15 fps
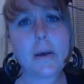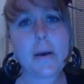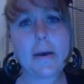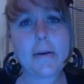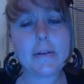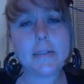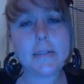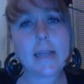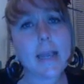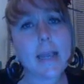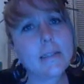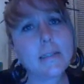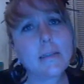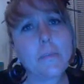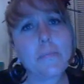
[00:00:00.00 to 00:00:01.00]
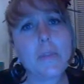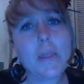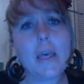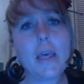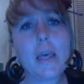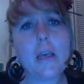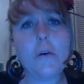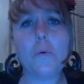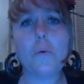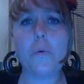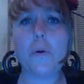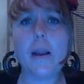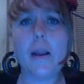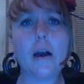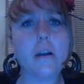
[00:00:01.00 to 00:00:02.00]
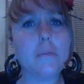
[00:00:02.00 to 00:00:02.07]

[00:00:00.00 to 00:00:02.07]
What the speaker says: about how to cite something or how